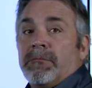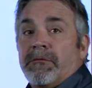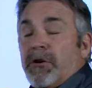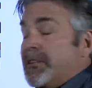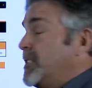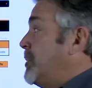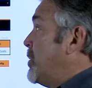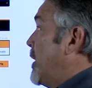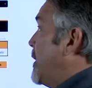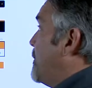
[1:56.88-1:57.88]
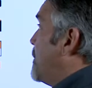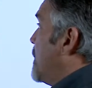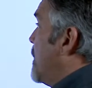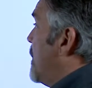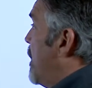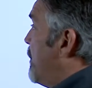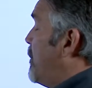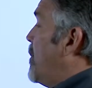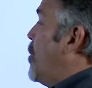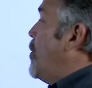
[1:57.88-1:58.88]
very simply.
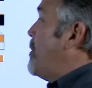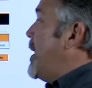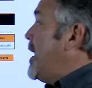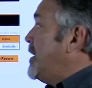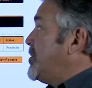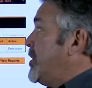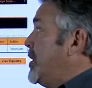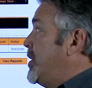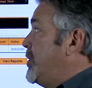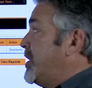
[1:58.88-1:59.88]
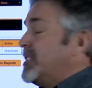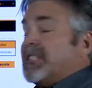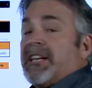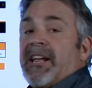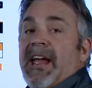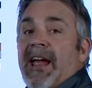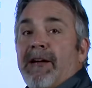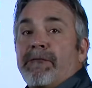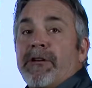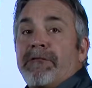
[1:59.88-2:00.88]
From the home page, you can see
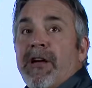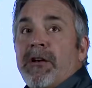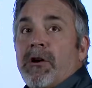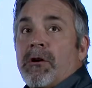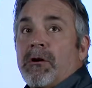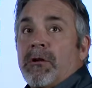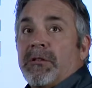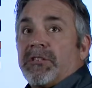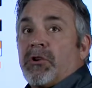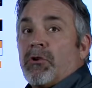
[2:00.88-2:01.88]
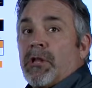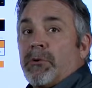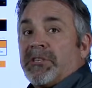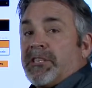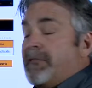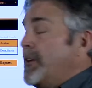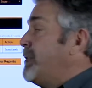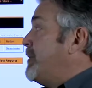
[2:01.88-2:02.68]
every vendor that's currently receiving a